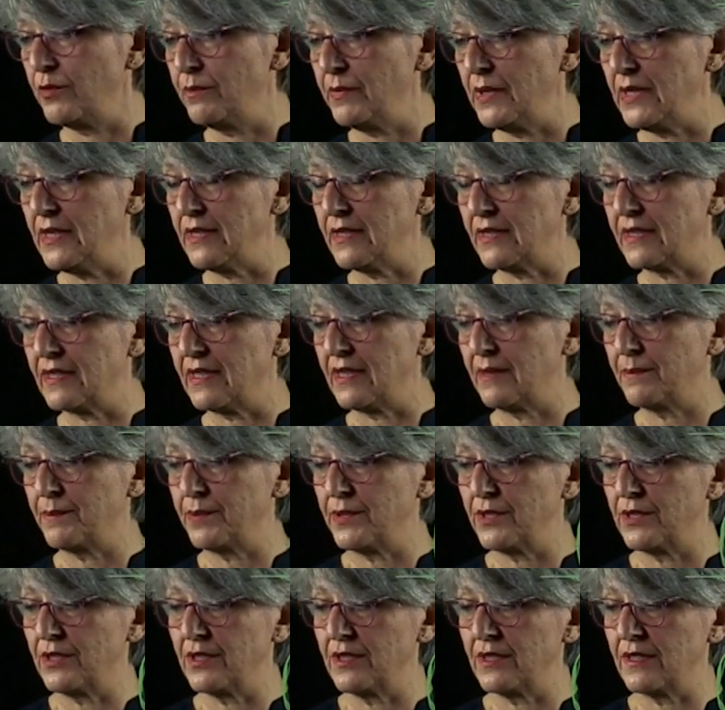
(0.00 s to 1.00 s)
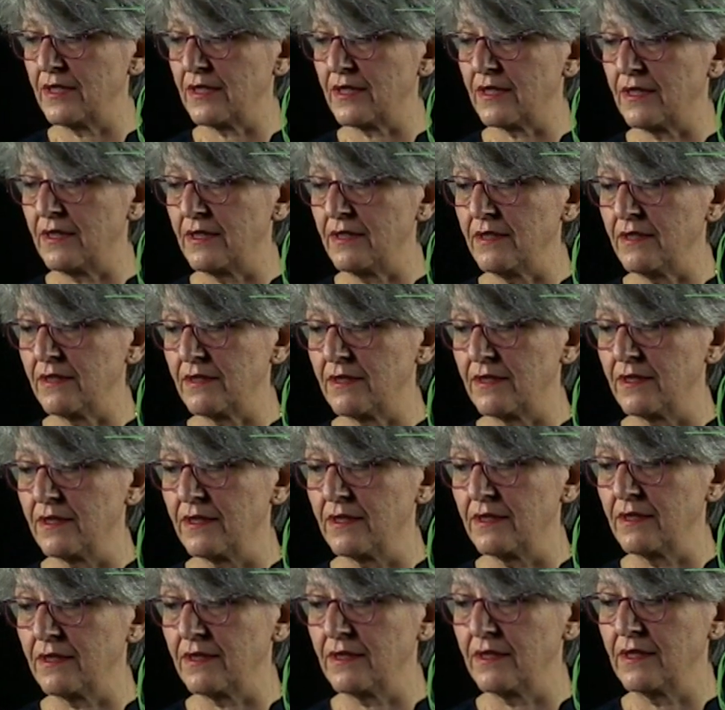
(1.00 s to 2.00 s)
means temperature is
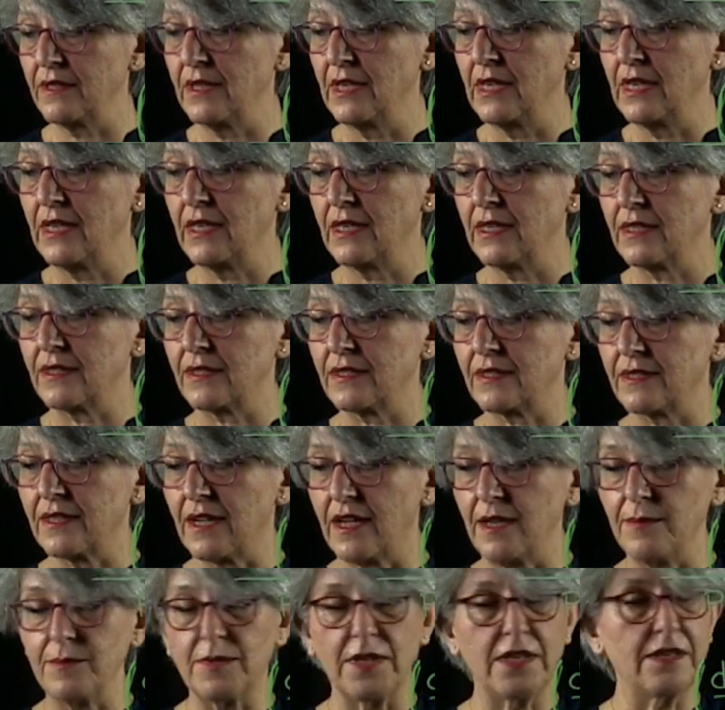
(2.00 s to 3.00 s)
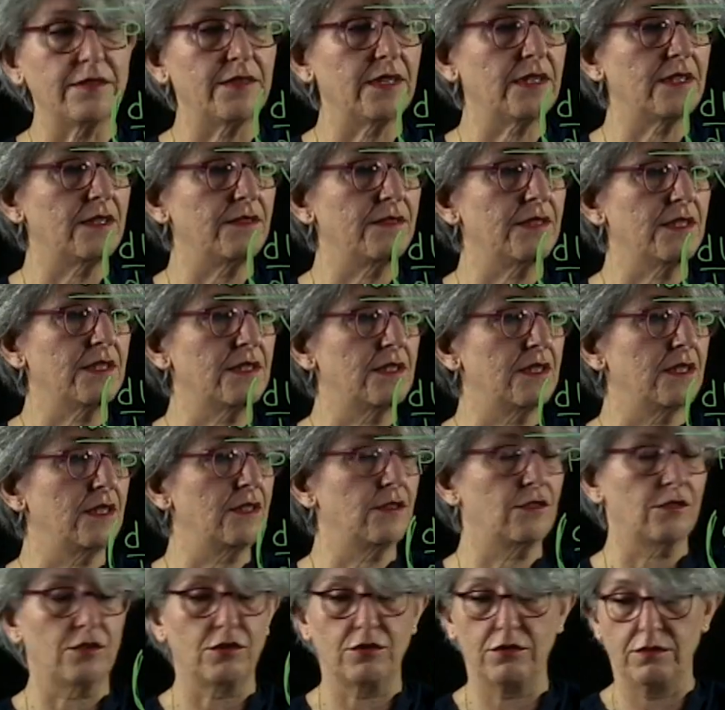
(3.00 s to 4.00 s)
constant. Its time derivative is
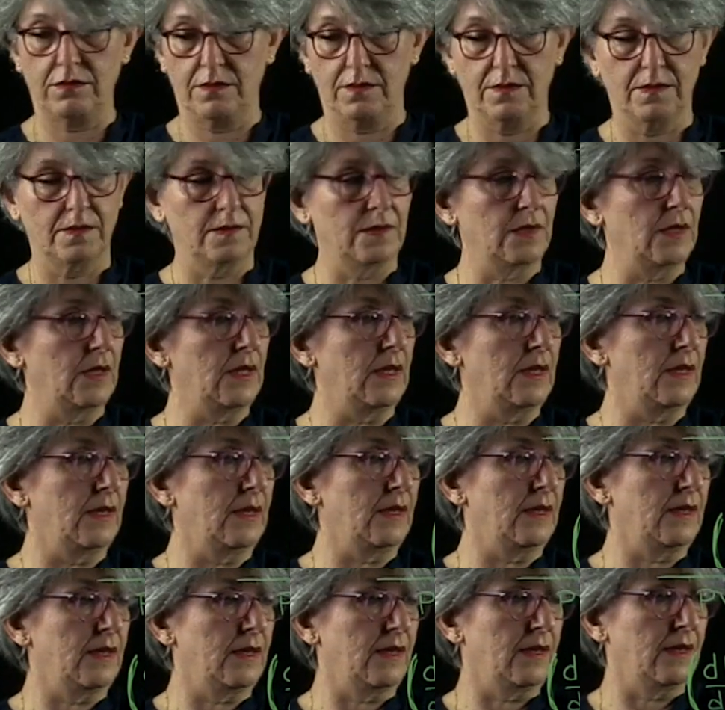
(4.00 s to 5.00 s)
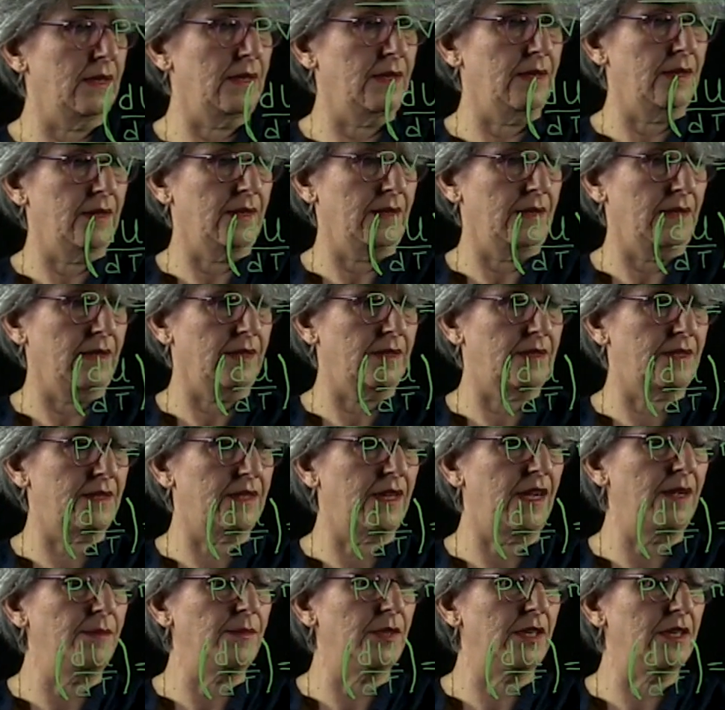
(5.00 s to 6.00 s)
0. Its
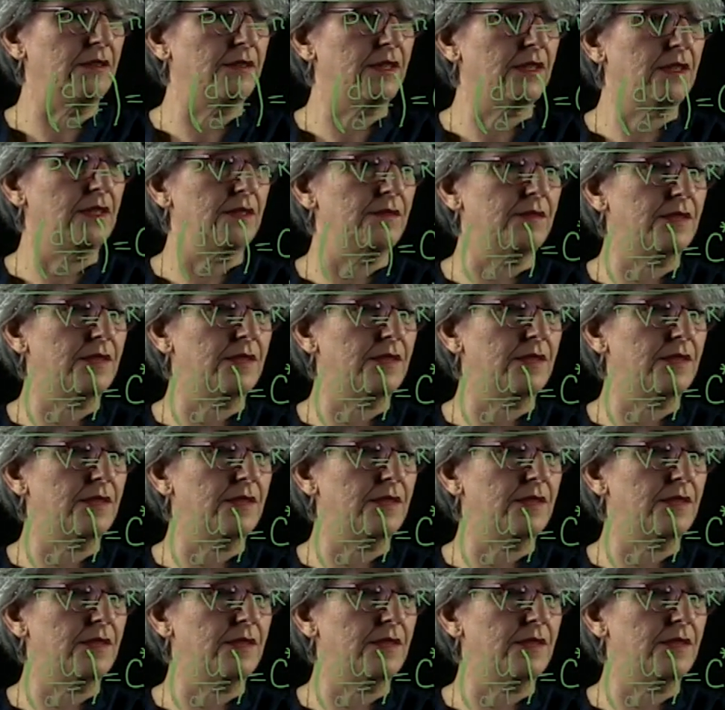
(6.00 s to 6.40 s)
time derivative